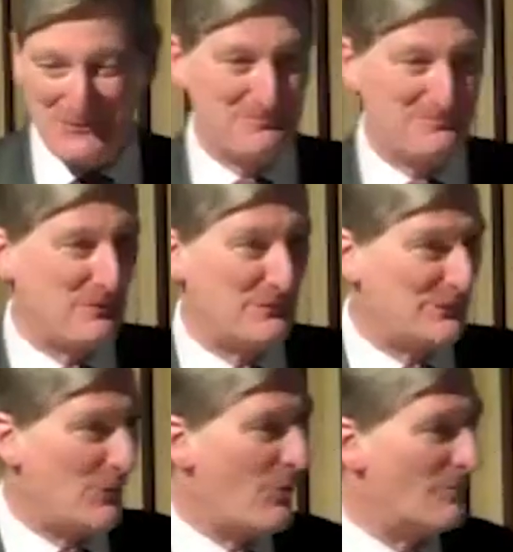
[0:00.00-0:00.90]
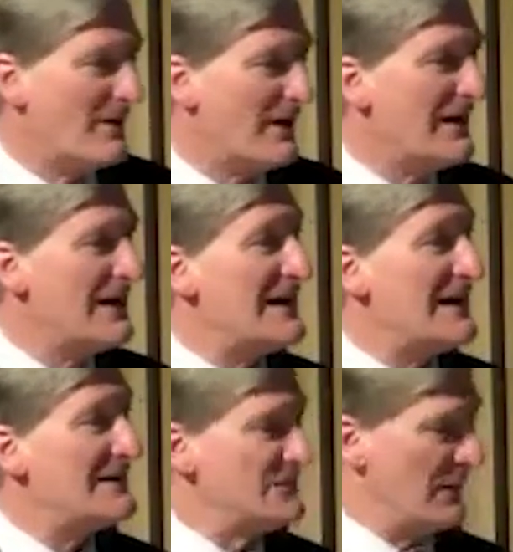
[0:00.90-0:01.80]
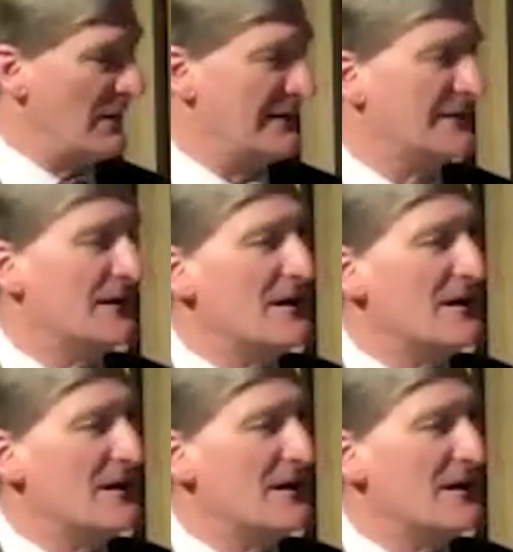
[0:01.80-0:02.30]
to perform anyway.